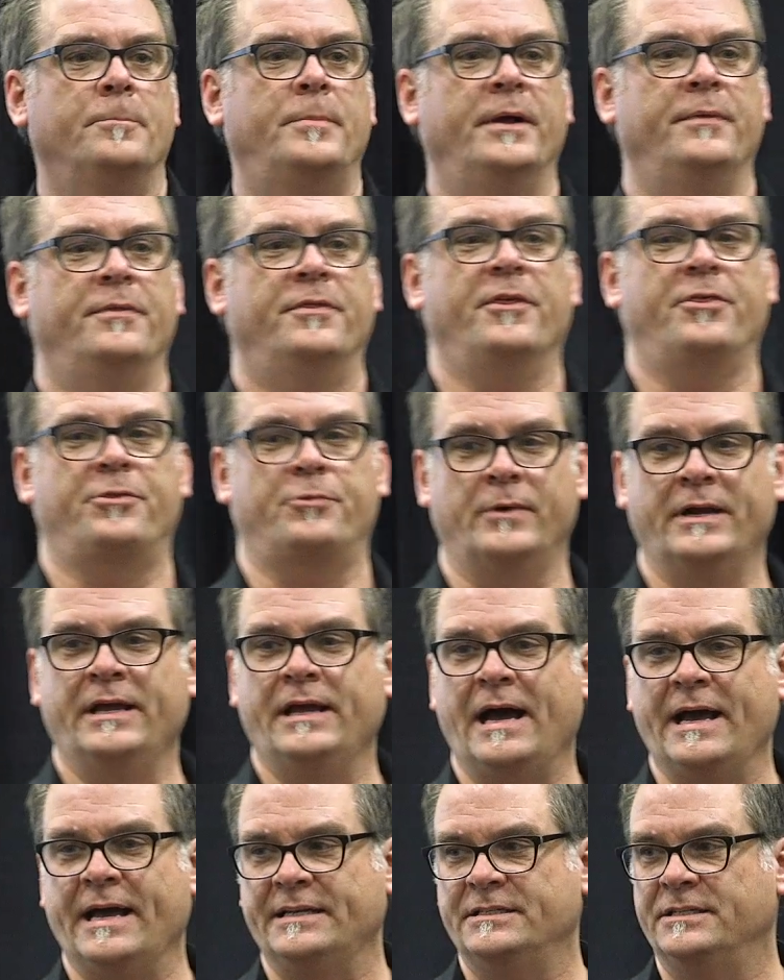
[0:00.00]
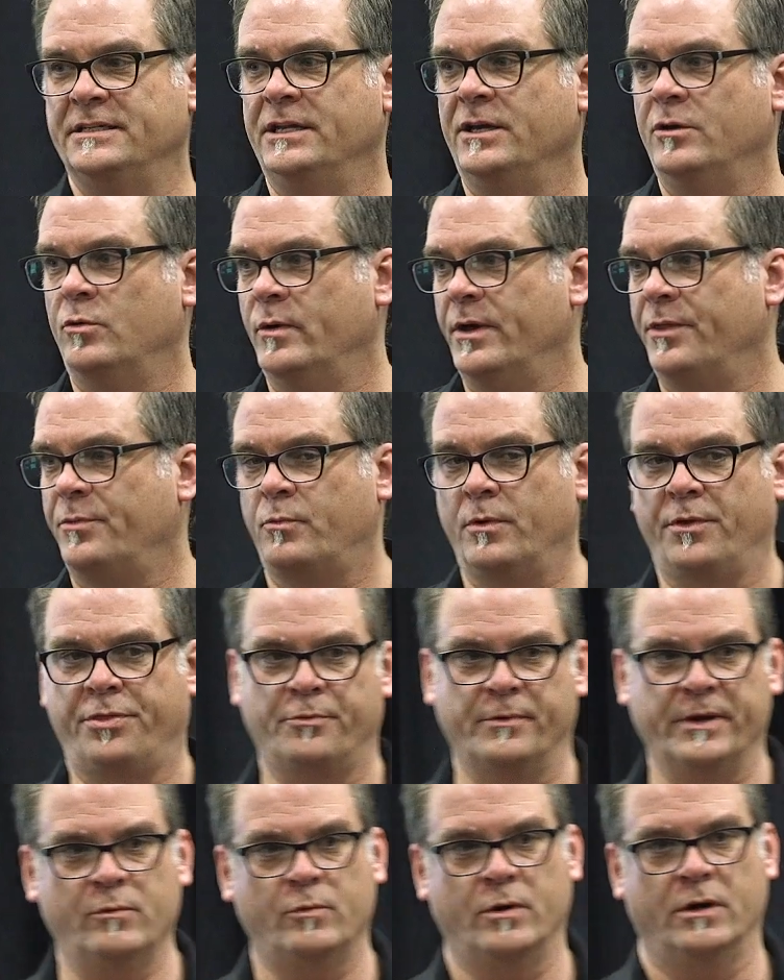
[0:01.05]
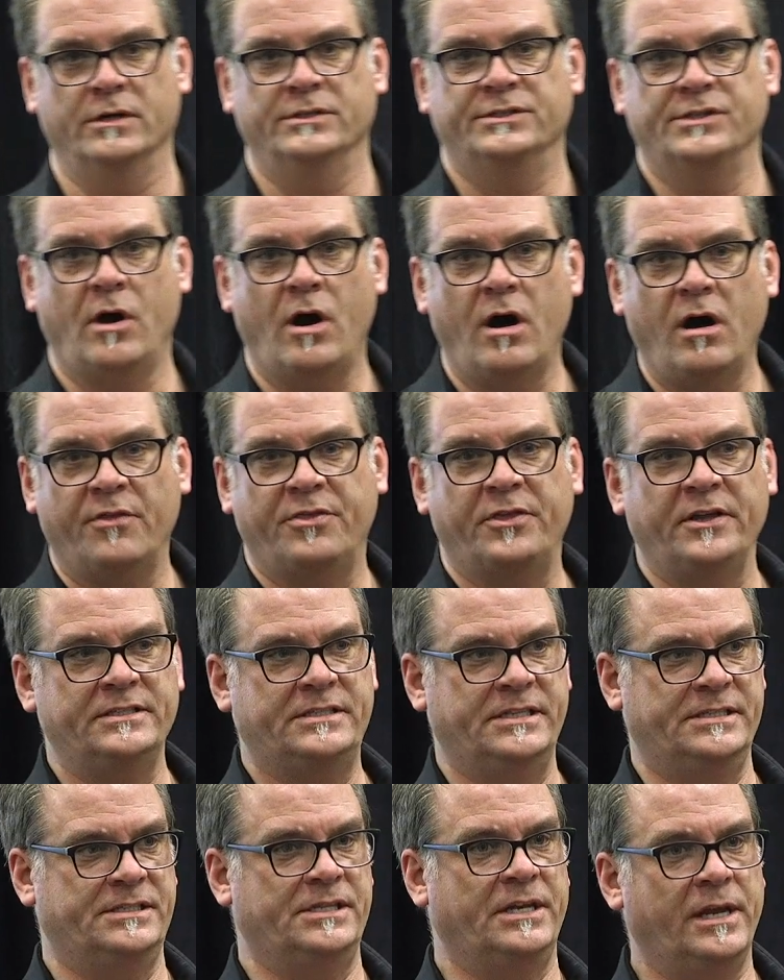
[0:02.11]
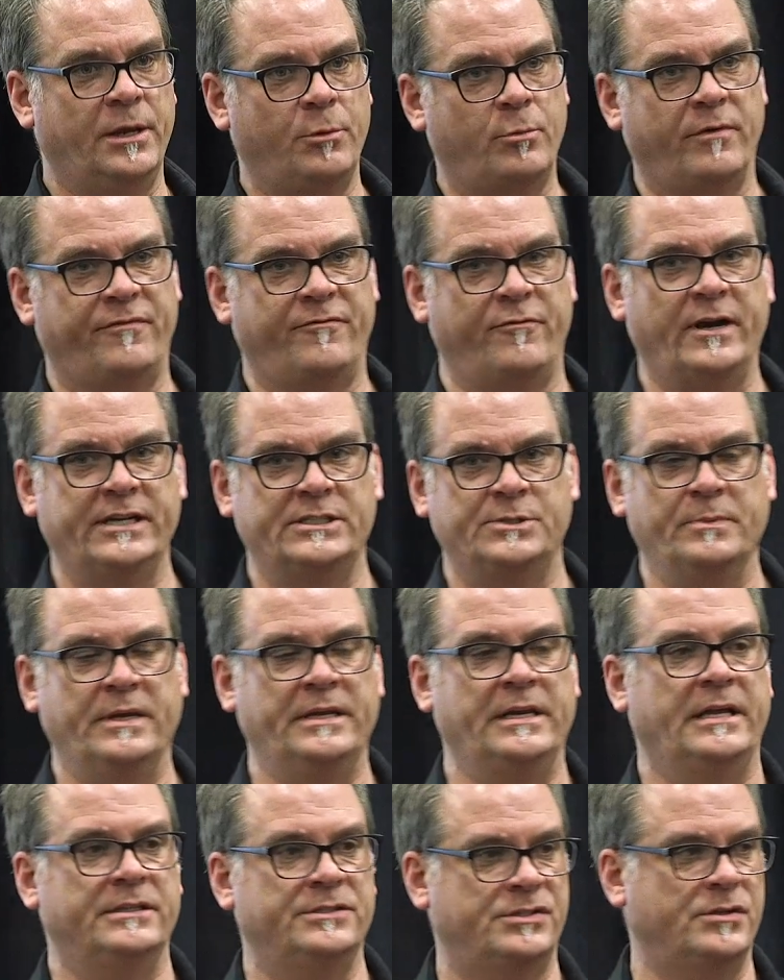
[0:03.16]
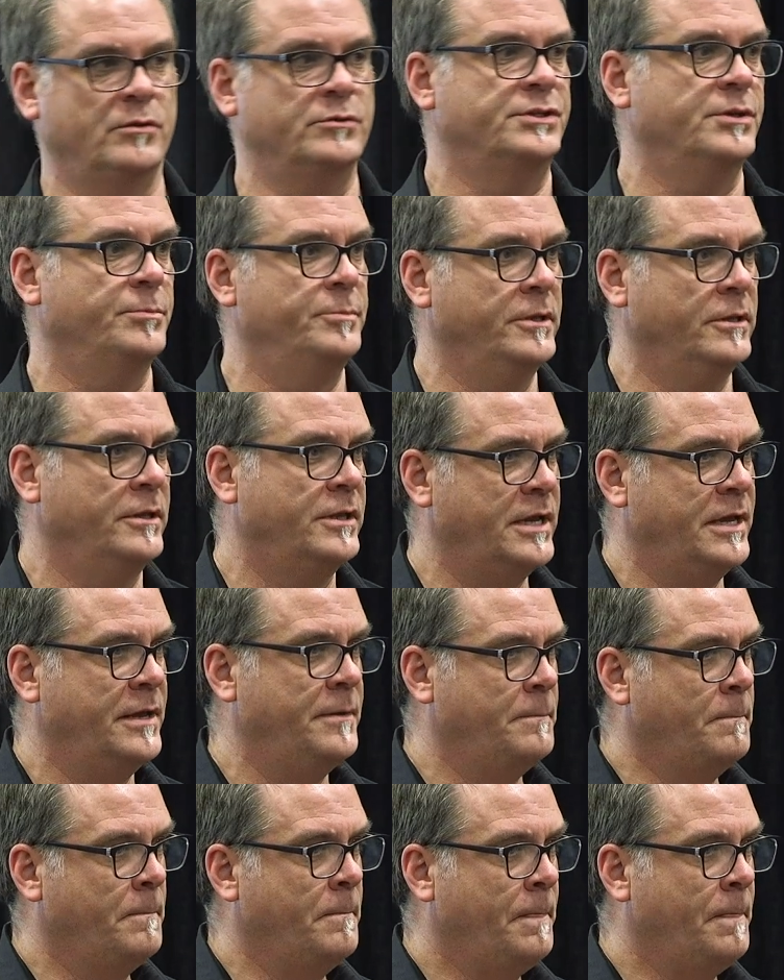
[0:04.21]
But the three I had to deal with were three words: authenticity, refreshment, and sociability.